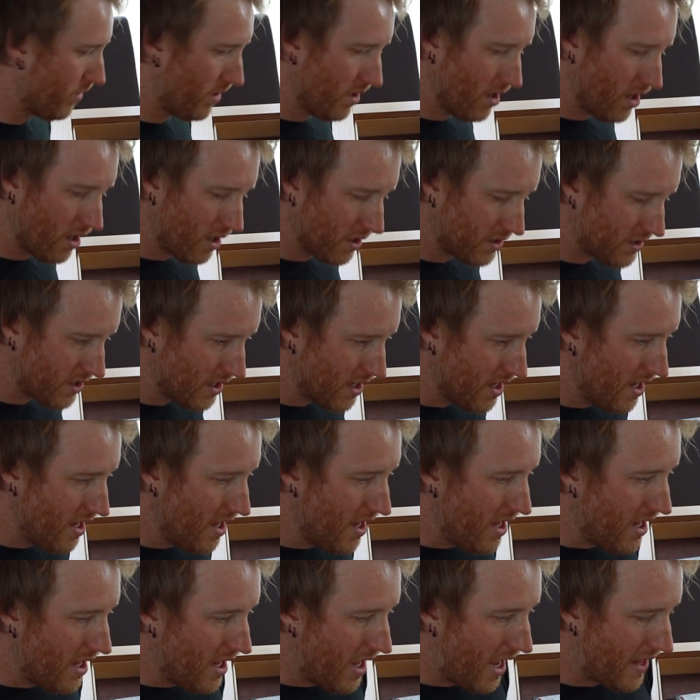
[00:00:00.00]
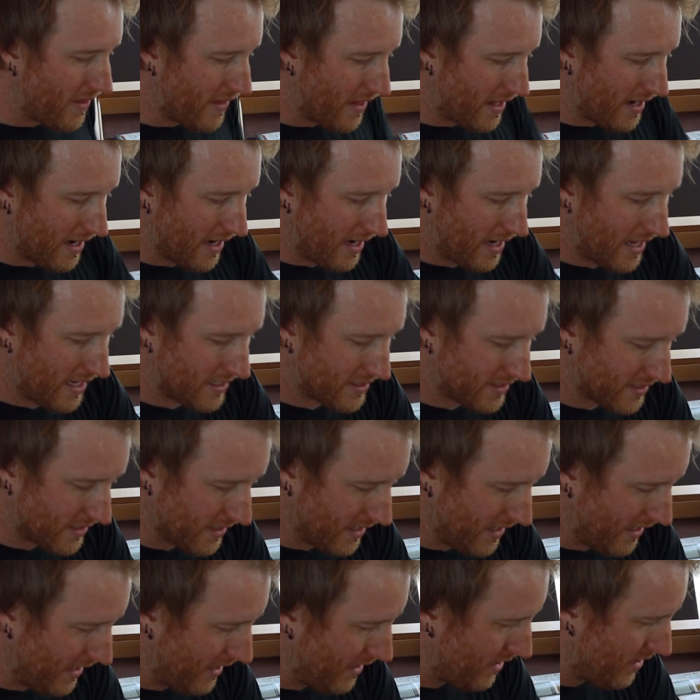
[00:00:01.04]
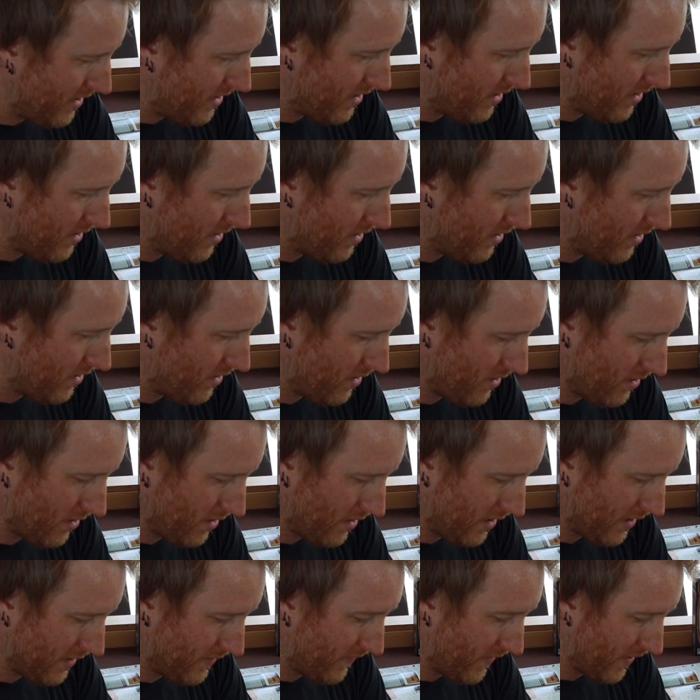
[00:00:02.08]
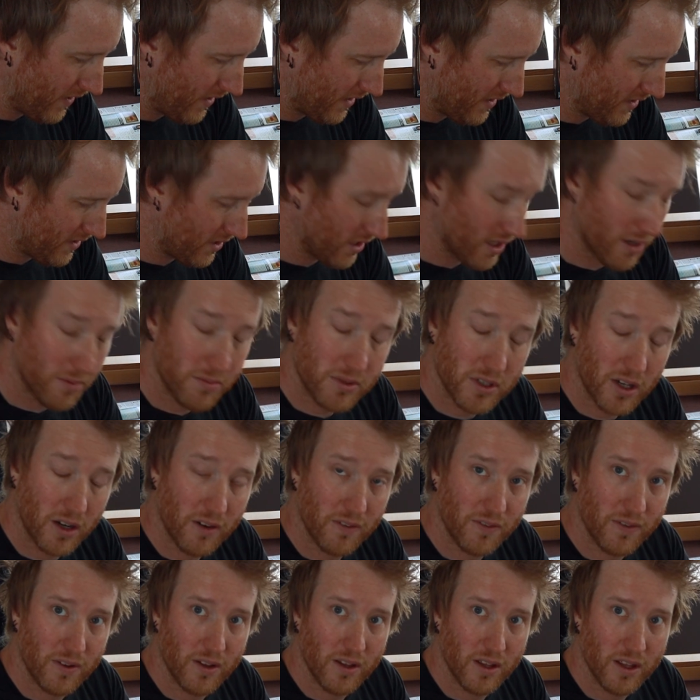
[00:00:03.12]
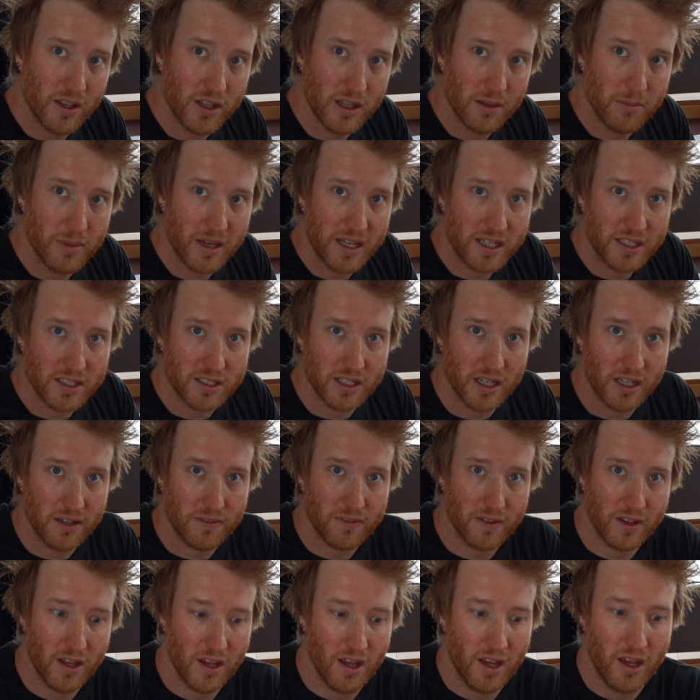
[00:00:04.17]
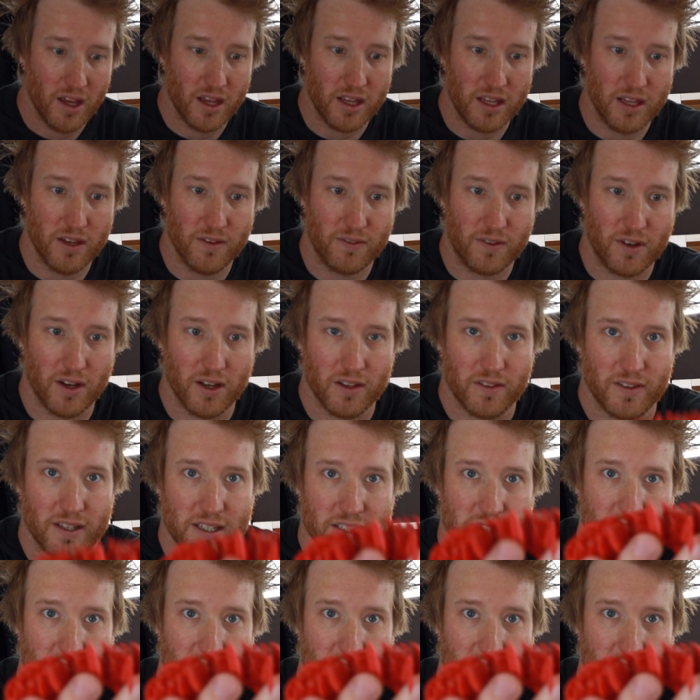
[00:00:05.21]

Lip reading: not. And then lastly, in terms of the big stuff, you've got this